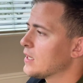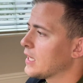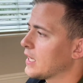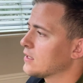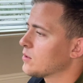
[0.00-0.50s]

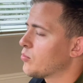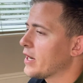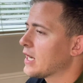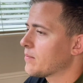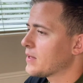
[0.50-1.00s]
and to break
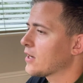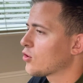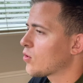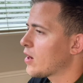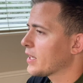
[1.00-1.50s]
up that
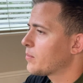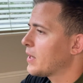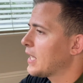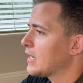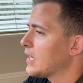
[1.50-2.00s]
chronic
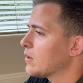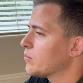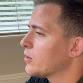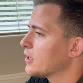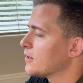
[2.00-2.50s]
pain
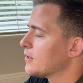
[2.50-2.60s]
input